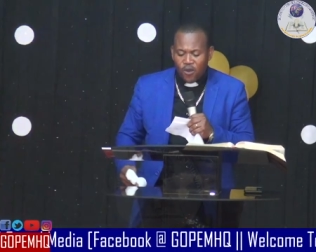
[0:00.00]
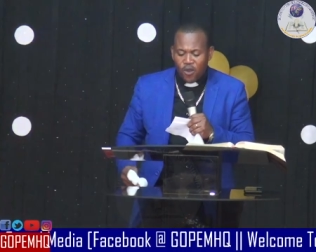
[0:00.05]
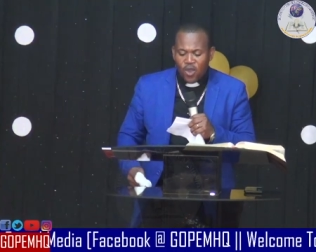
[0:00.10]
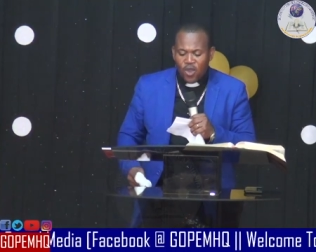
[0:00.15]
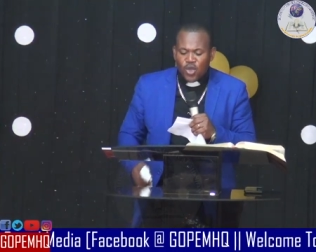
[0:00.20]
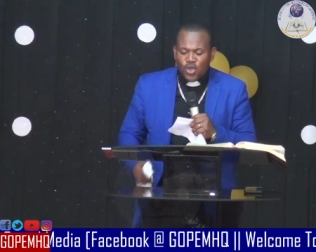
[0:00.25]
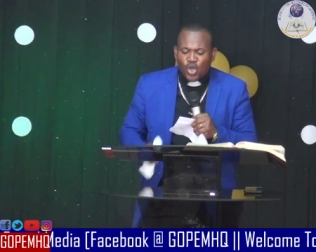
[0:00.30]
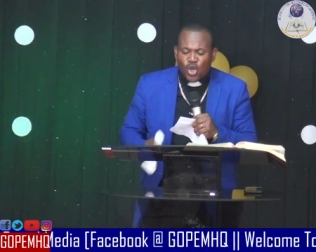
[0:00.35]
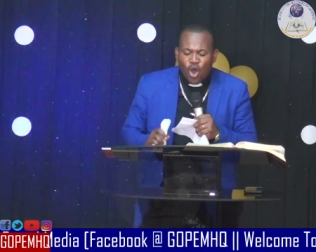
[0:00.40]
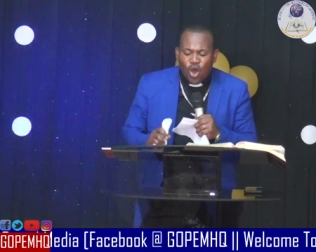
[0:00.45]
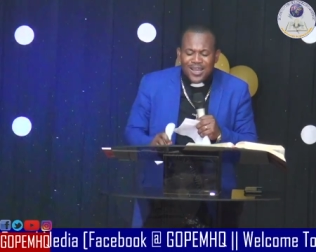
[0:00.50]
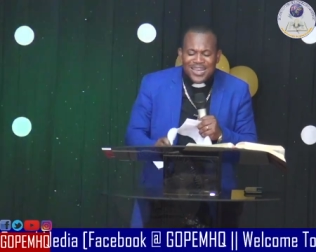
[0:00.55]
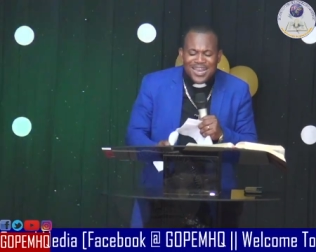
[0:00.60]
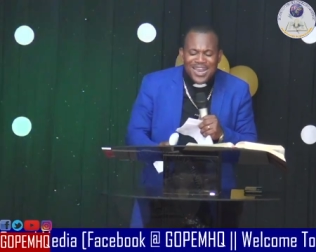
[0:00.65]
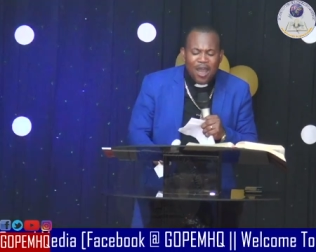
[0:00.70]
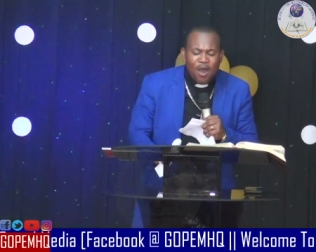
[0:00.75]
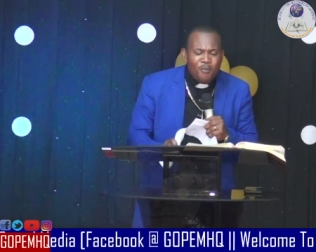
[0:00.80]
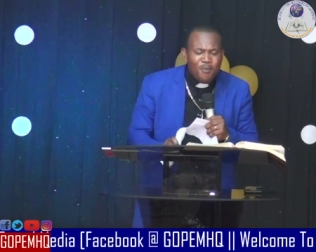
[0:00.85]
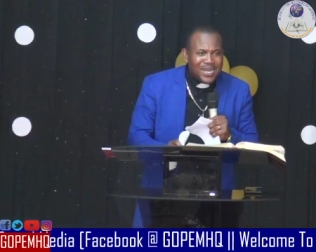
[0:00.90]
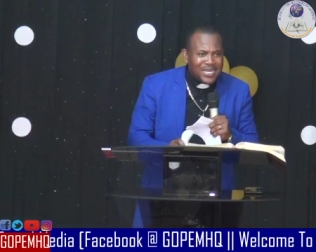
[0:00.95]
God now
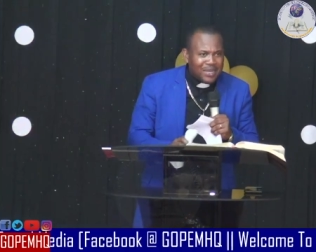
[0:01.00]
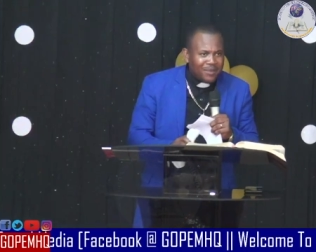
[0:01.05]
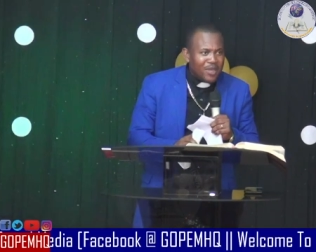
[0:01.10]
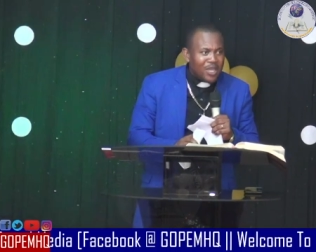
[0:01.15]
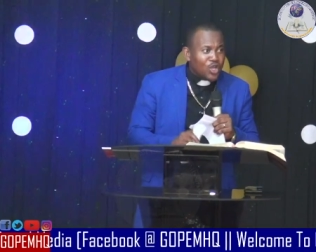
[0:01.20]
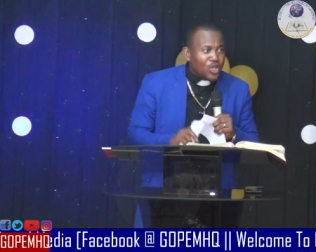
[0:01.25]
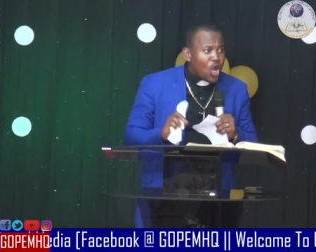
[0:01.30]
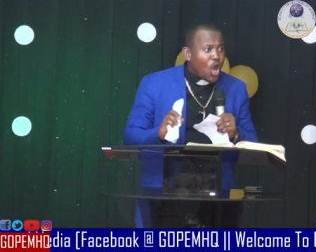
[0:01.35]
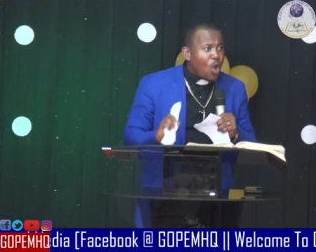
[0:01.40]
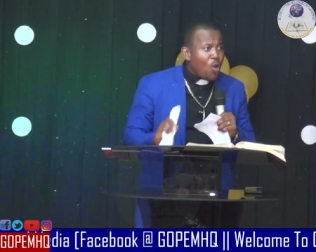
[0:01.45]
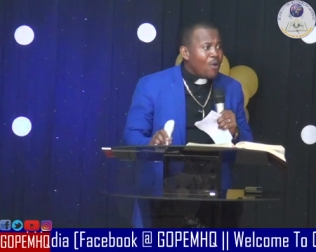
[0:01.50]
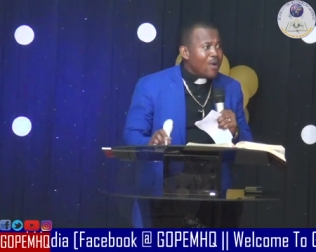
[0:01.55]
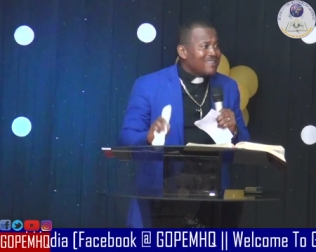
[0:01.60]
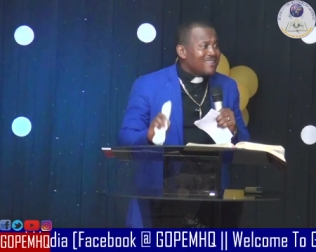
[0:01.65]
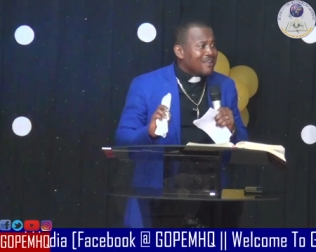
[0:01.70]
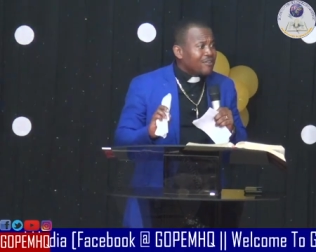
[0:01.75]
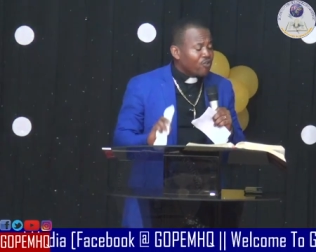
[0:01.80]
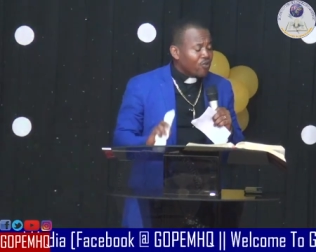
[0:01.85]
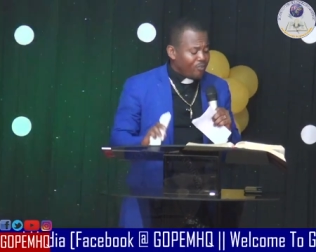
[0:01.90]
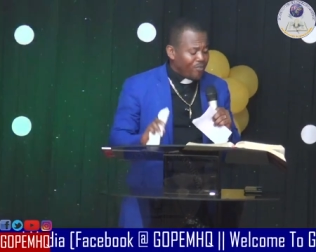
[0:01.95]
made him. God wanted
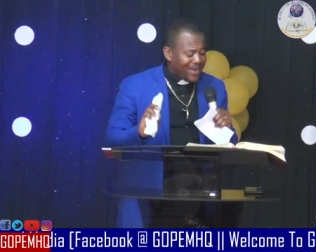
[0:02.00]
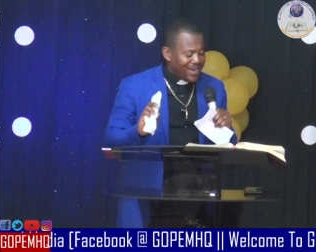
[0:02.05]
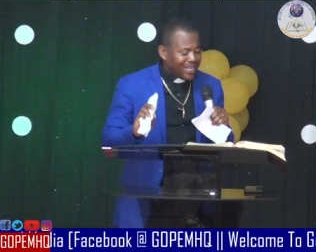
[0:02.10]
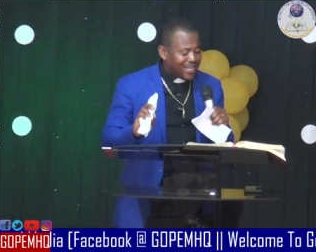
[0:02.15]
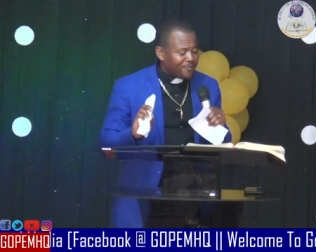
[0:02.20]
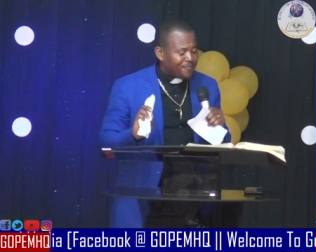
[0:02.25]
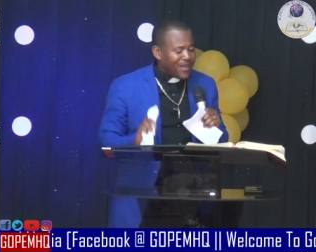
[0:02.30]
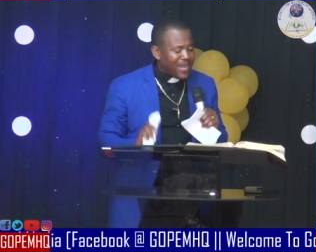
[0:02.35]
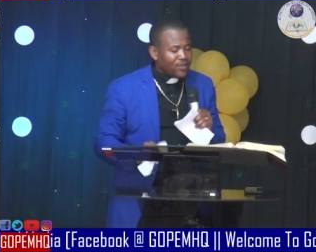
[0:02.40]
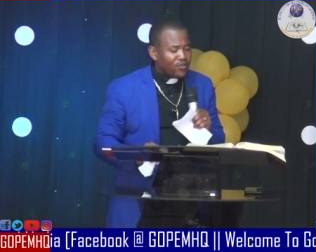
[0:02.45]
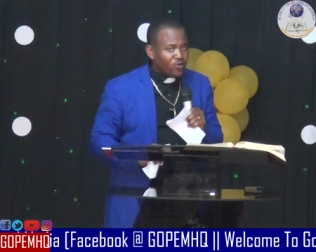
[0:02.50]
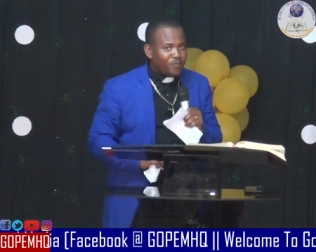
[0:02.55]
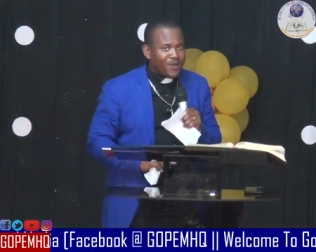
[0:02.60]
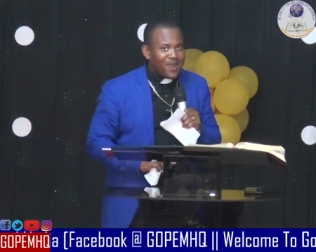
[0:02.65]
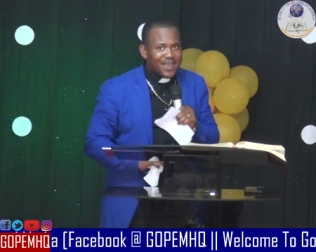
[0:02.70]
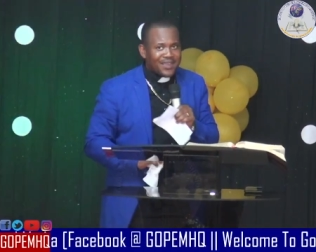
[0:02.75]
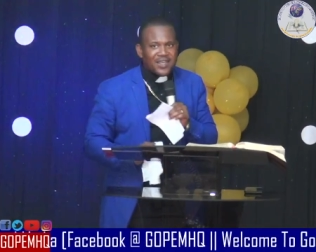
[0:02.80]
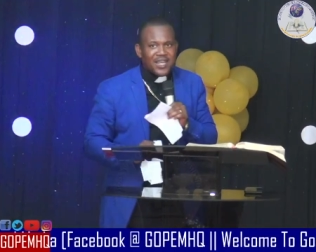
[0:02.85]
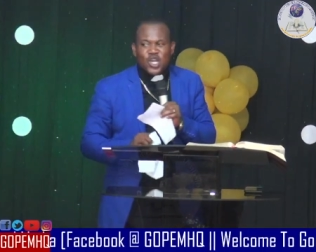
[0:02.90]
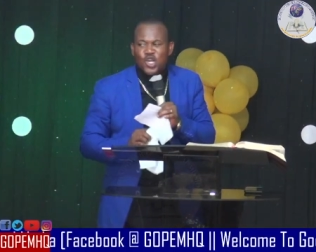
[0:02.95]
to bring his plan to pass.
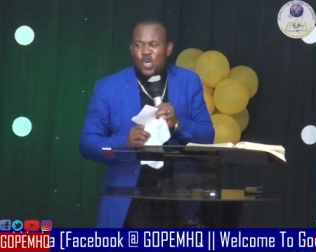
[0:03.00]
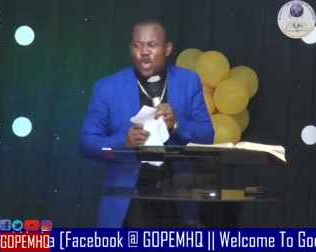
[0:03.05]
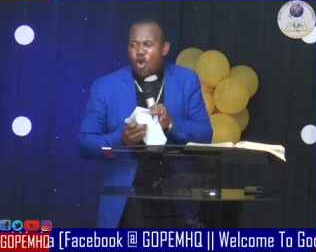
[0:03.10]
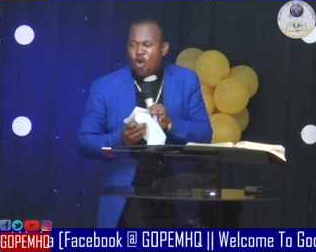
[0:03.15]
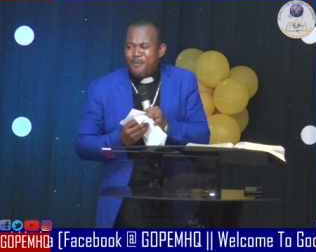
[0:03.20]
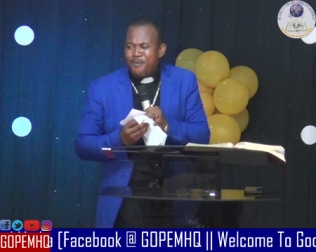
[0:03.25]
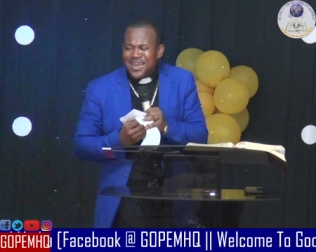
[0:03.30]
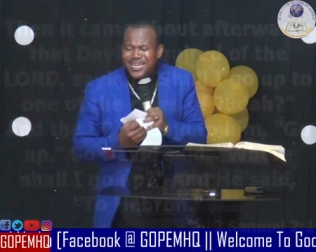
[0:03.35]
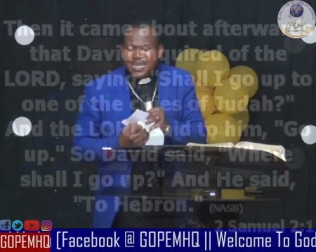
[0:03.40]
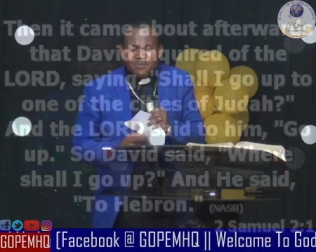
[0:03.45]
God made him